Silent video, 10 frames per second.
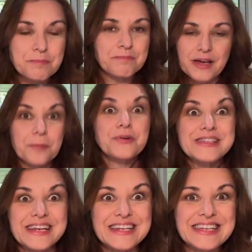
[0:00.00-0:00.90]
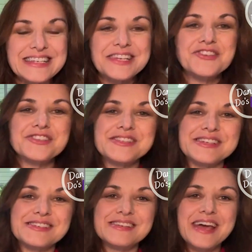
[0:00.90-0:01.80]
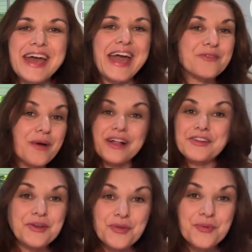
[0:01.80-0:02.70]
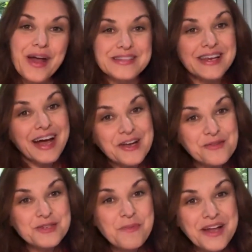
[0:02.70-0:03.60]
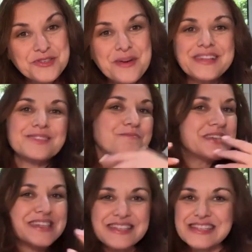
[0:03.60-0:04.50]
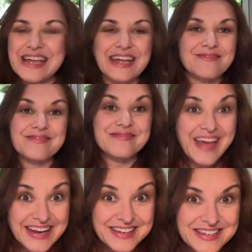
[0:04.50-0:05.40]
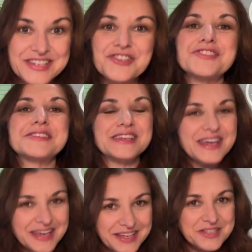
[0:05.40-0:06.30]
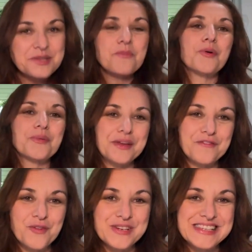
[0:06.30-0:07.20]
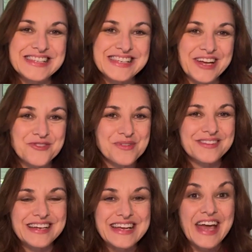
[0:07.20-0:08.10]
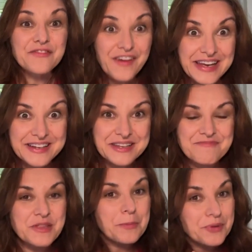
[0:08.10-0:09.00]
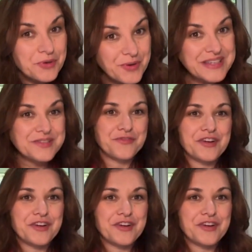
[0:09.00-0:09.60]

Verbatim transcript: uh, presented contingencies. And well, you know the rest. Higher response rates means that that contingency is the more reinforcing schedule. And finally, the progressive